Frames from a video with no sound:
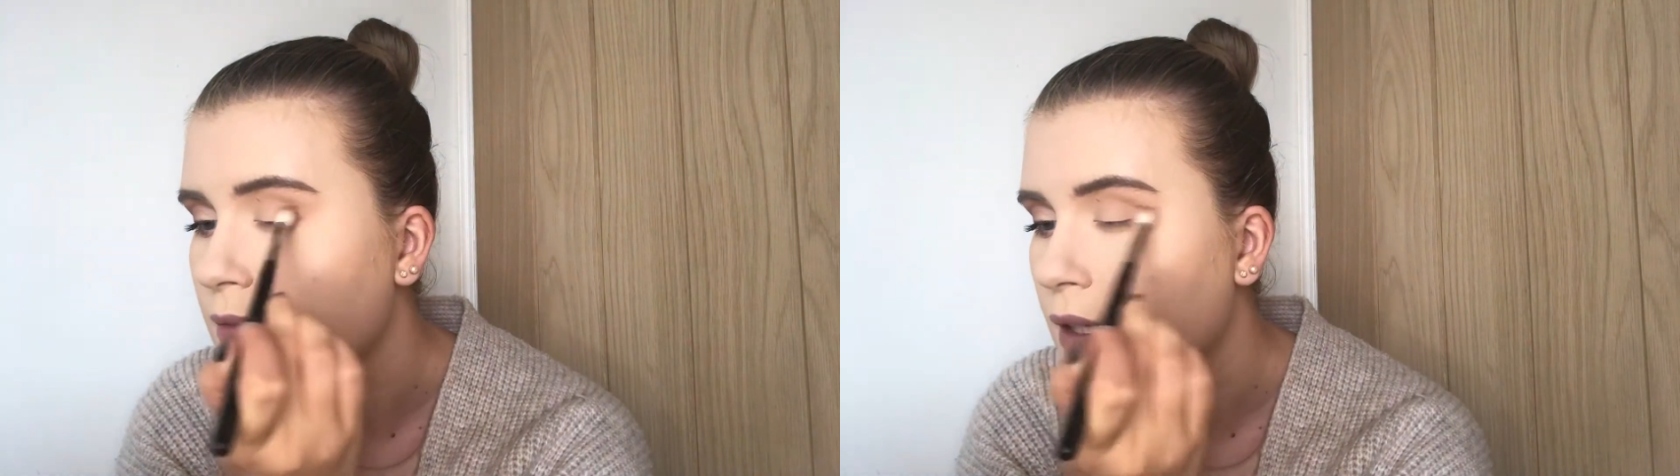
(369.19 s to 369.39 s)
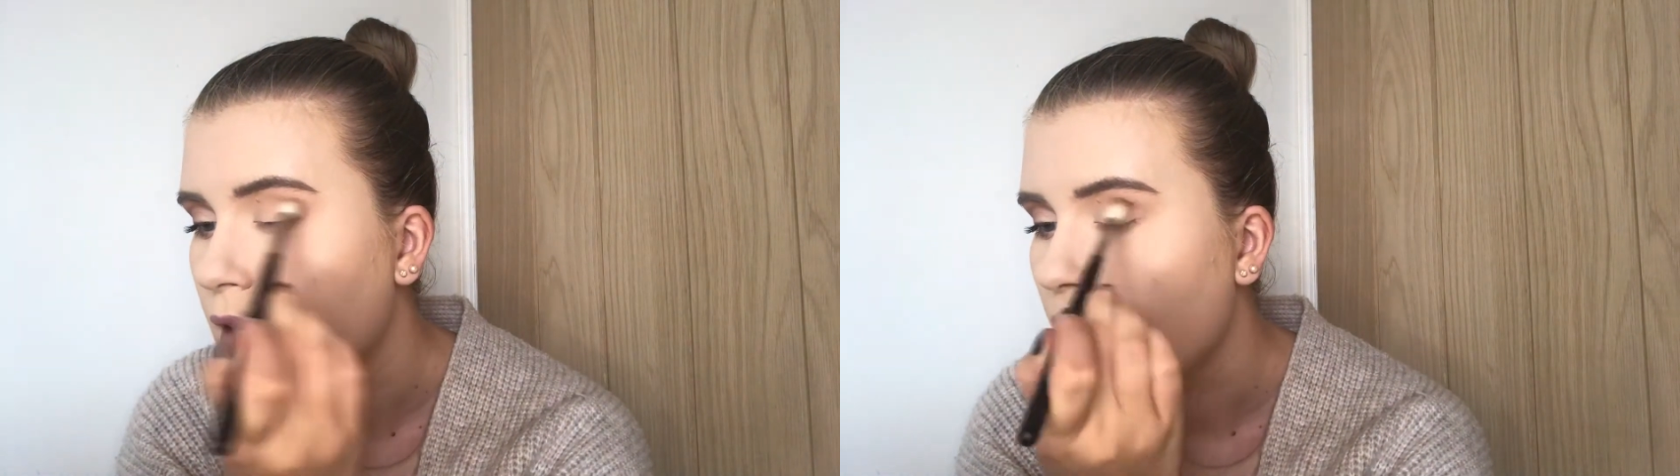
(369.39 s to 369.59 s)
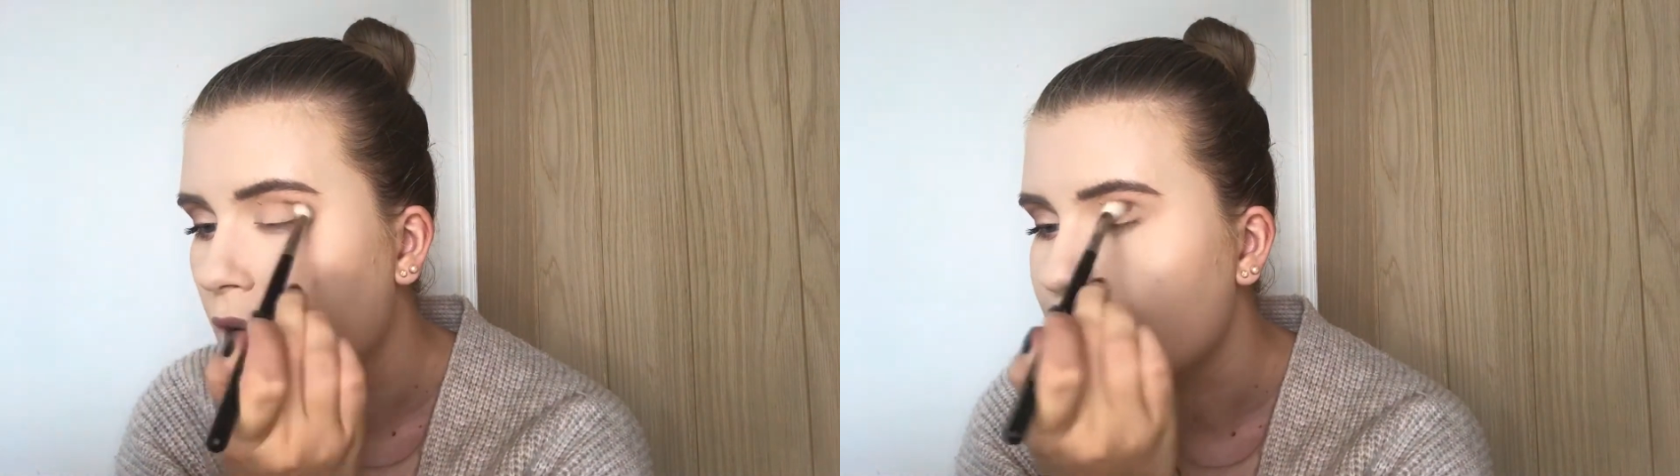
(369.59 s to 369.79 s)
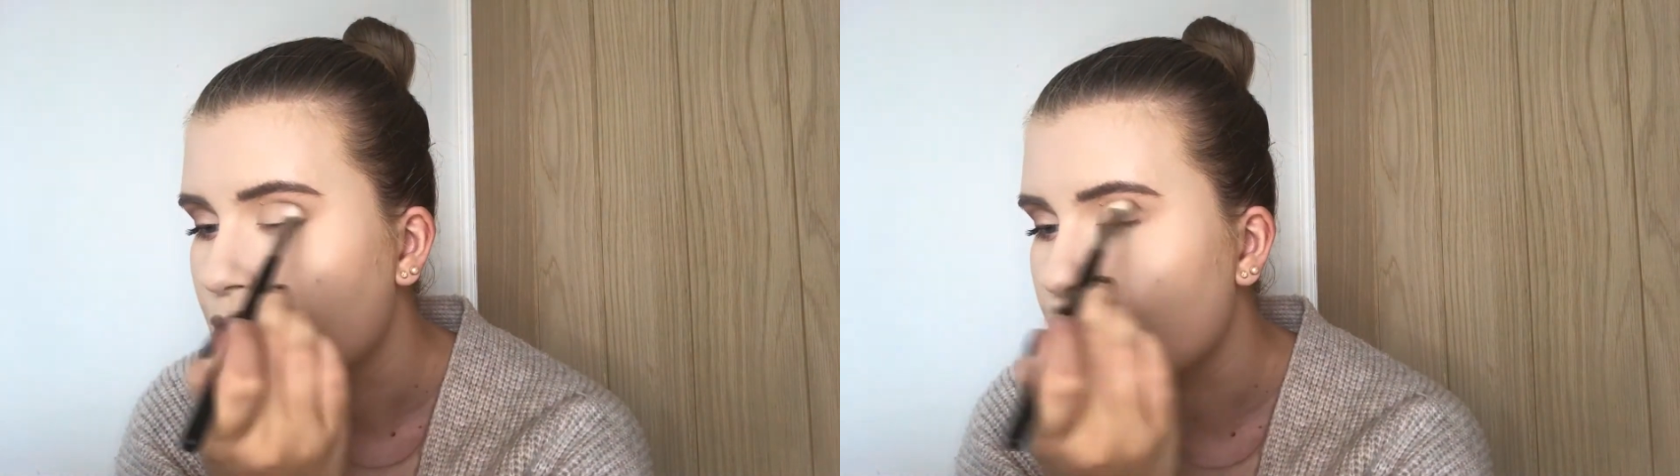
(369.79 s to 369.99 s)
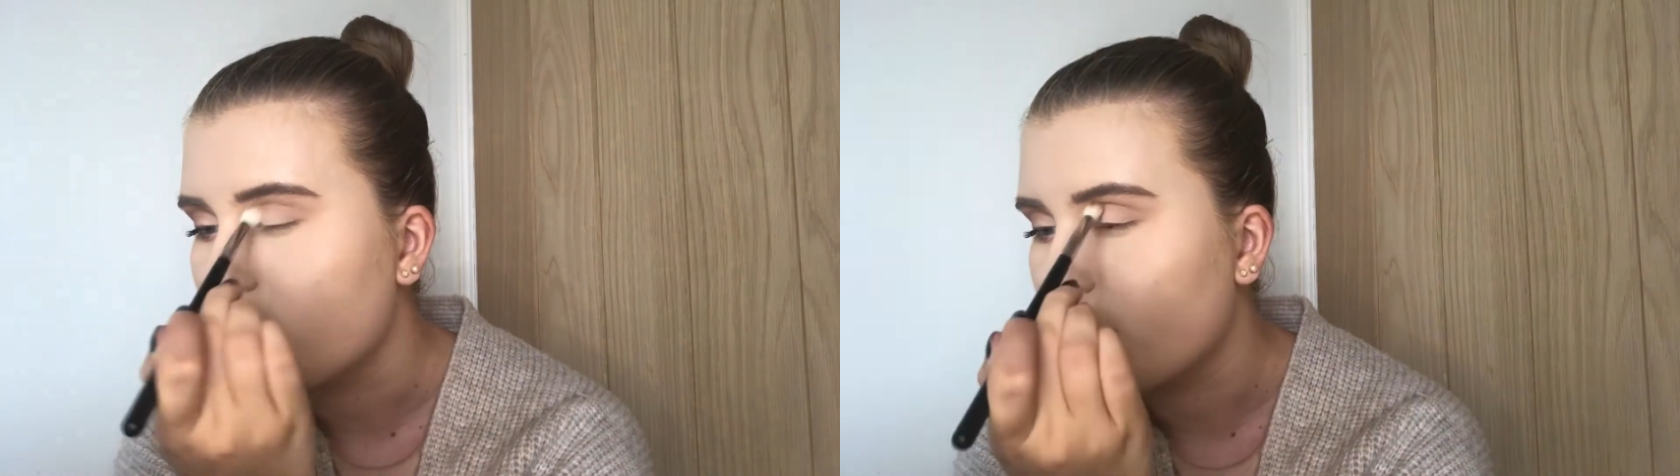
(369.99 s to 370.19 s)
I'm just
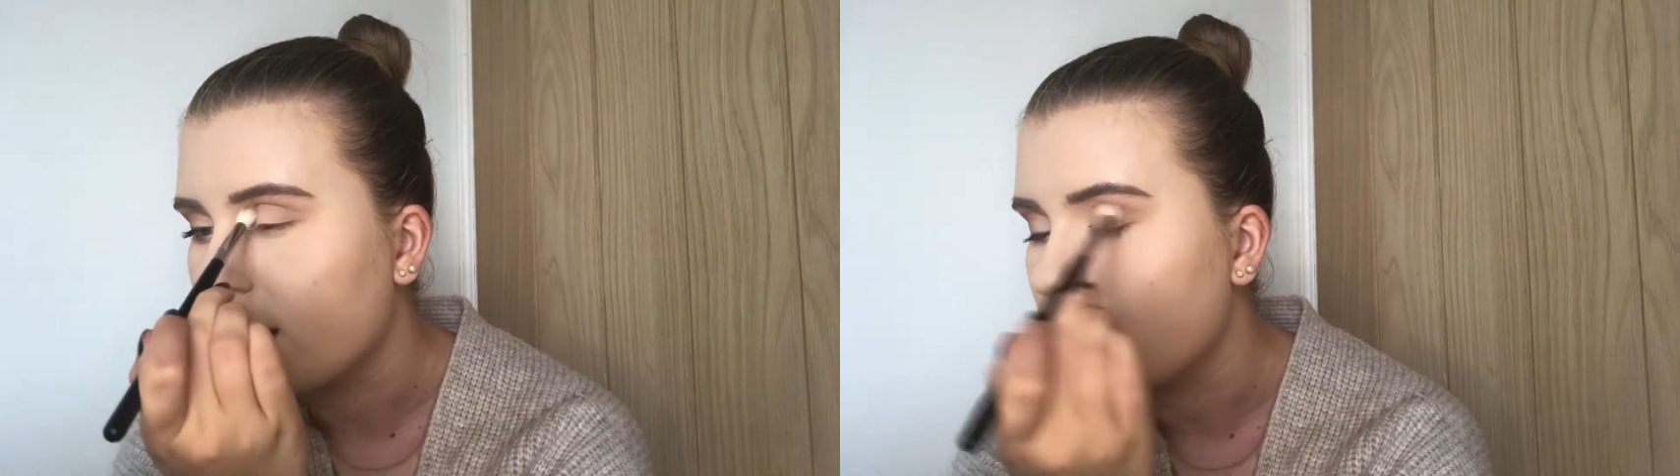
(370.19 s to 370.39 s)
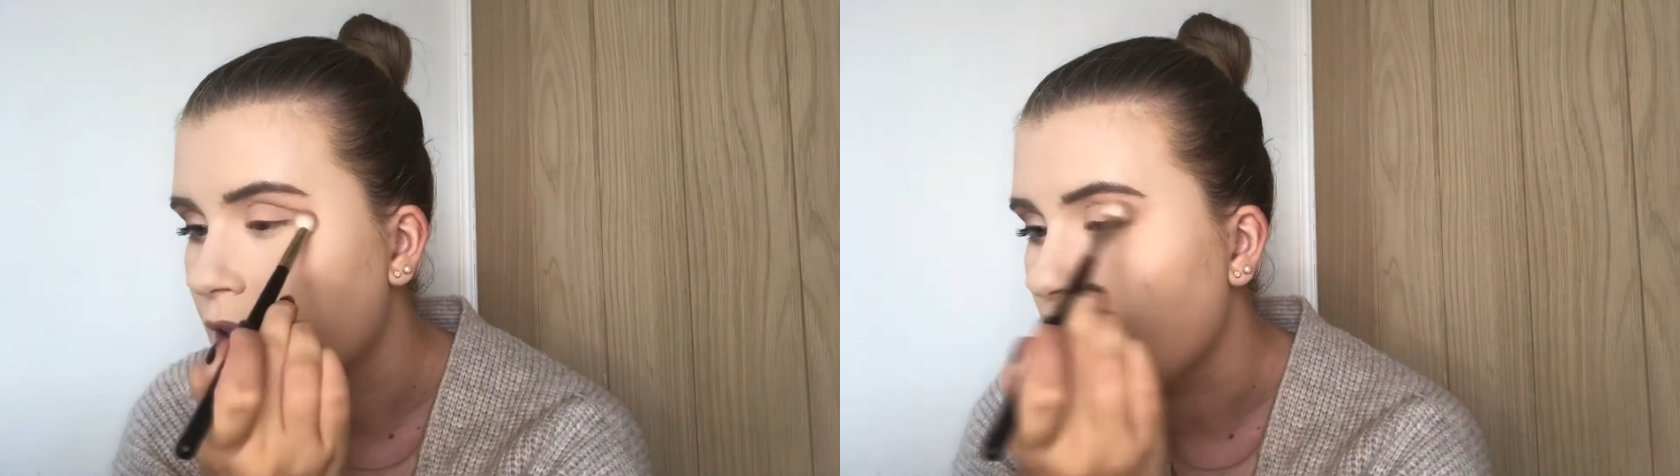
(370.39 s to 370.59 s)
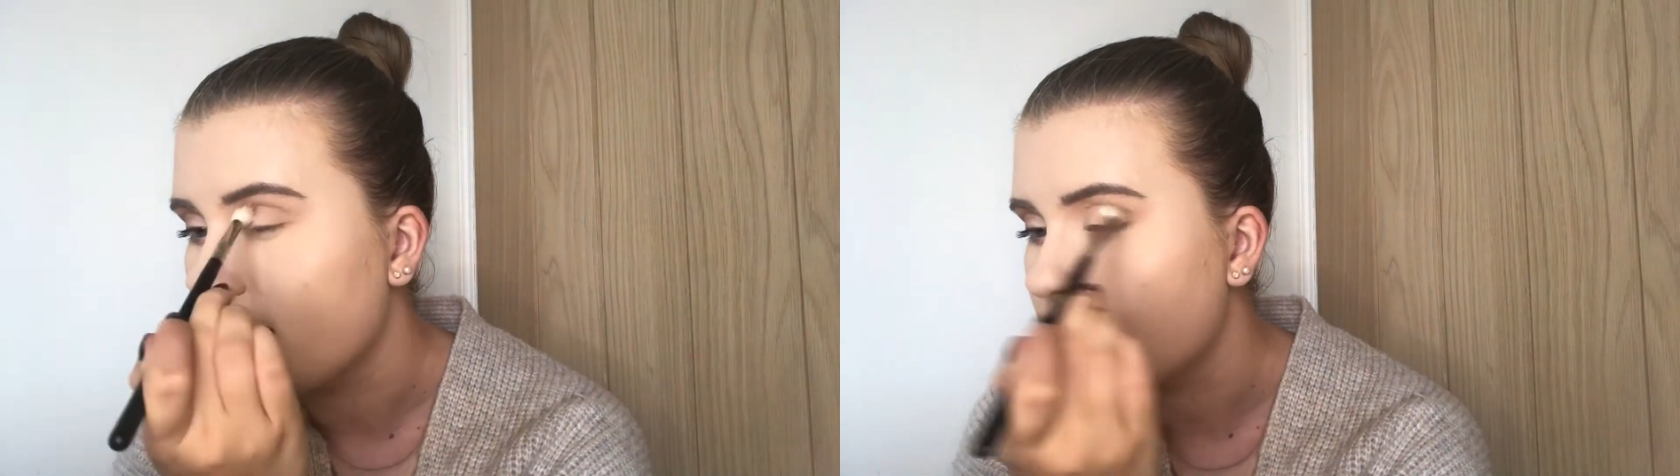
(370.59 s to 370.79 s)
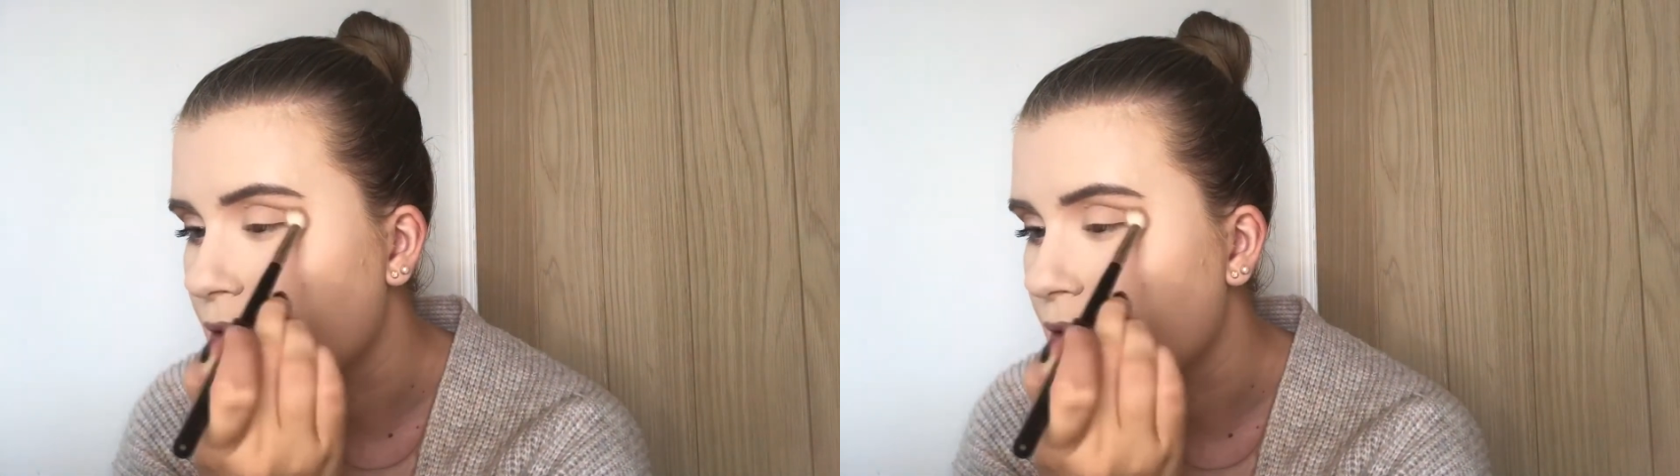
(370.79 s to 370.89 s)
trying to create a nice